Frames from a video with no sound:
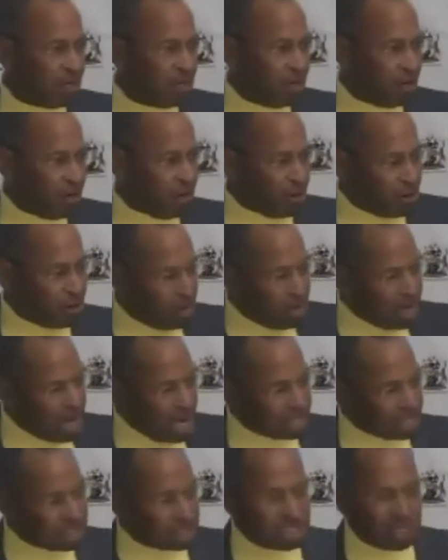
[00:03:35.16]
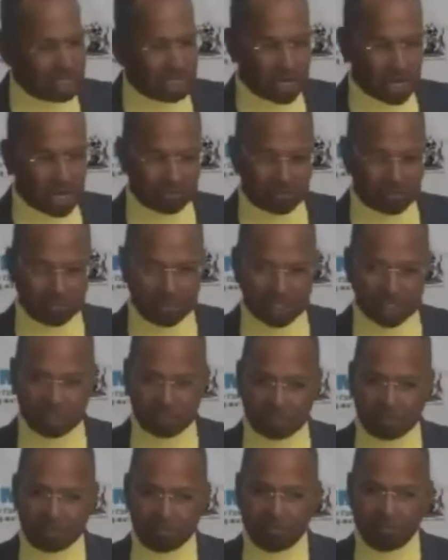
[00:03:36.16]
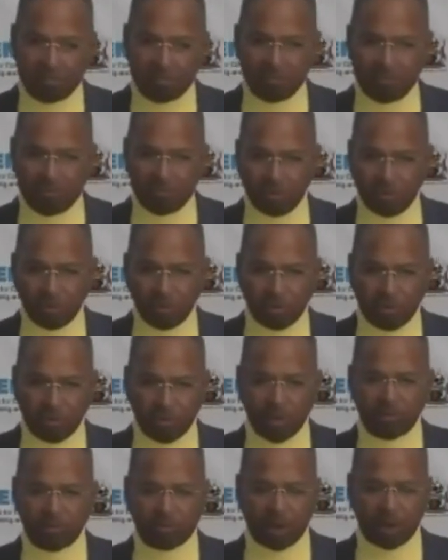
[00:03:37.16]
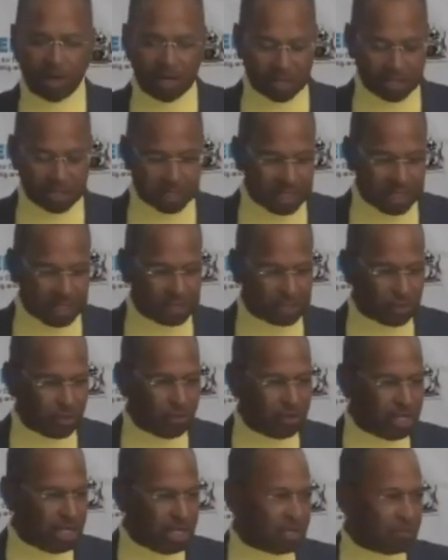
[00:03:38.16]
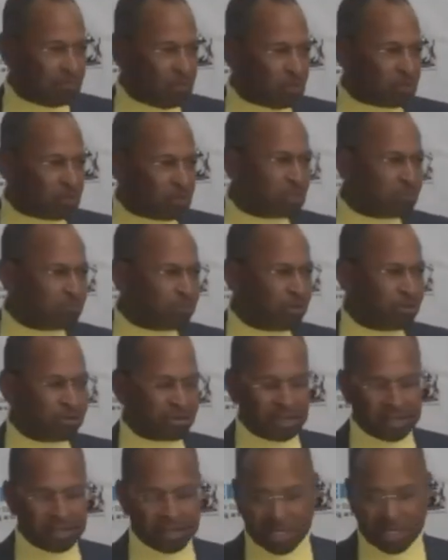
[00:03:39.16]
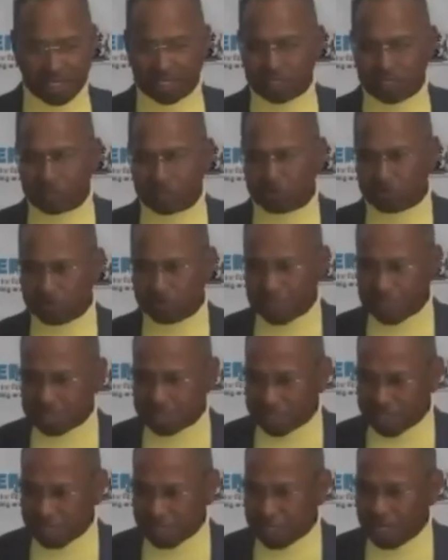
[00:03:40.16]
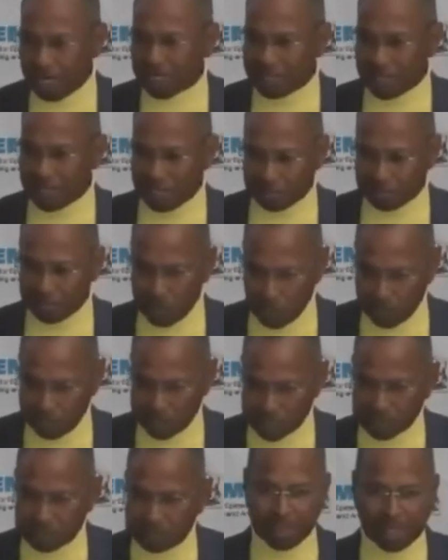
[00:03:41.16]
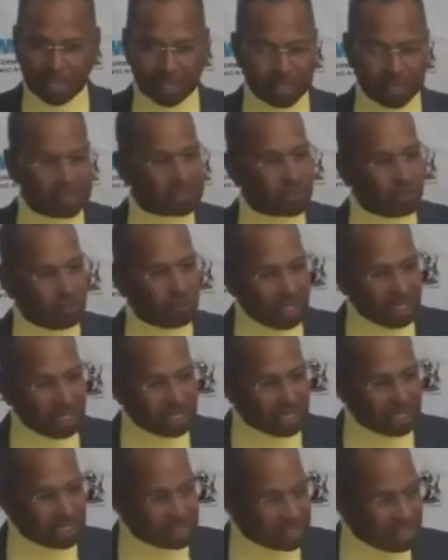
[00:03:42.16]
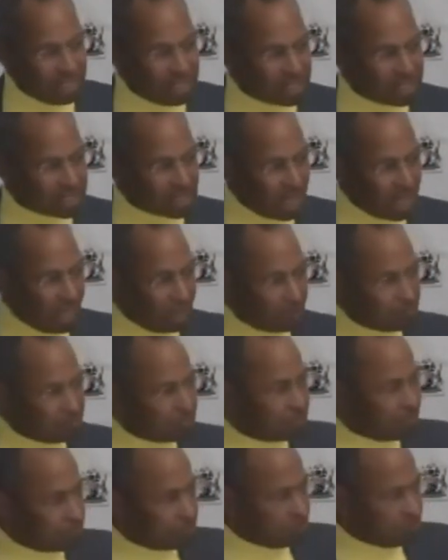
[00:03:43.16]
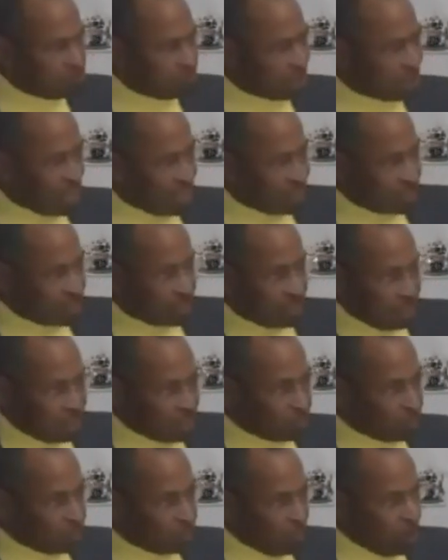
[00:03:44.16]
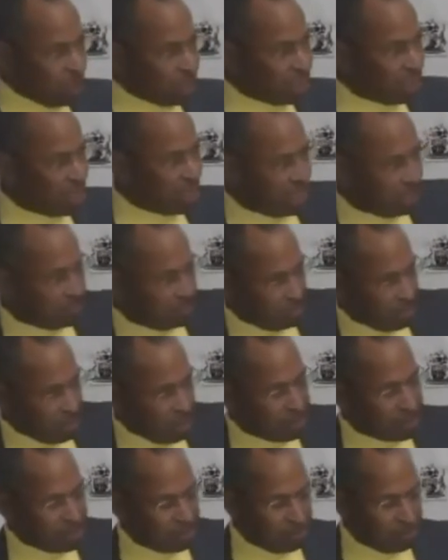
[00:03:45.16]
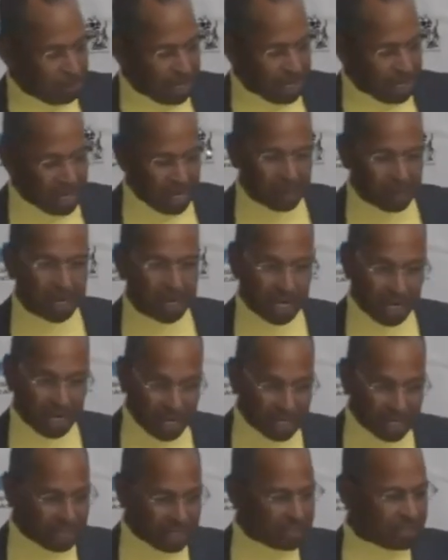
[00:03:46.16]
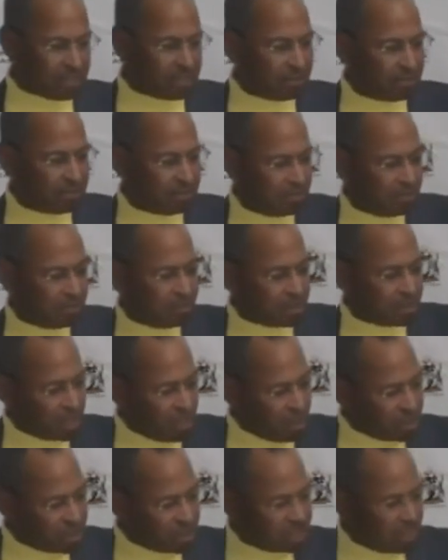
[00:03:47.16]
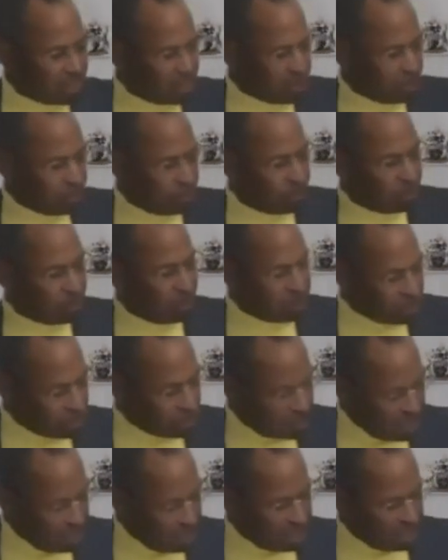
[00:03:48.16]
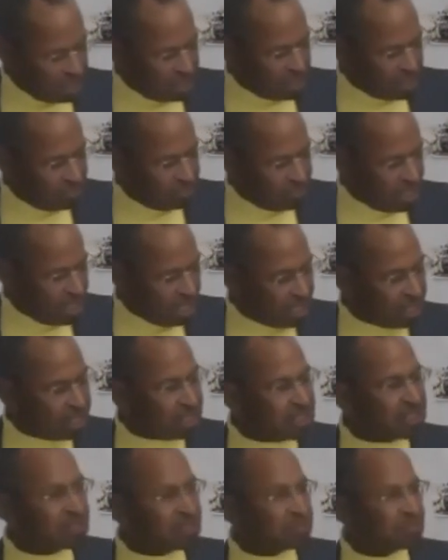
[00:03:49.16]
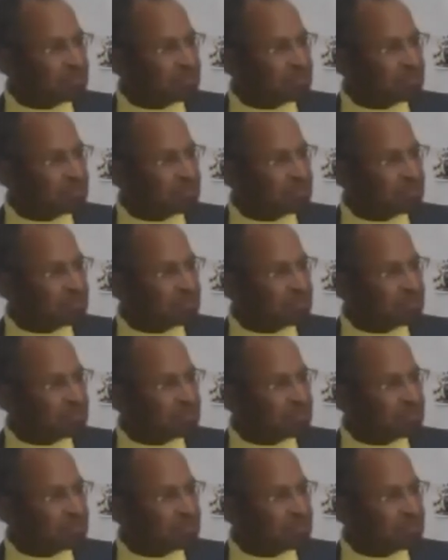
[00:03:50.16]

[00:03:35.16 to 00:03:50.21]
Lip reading: or national governments, we prioritize only the most important things we see at that moment. So when a disease comes, as this one, the current pandemic has, costing the world trillions of dollars,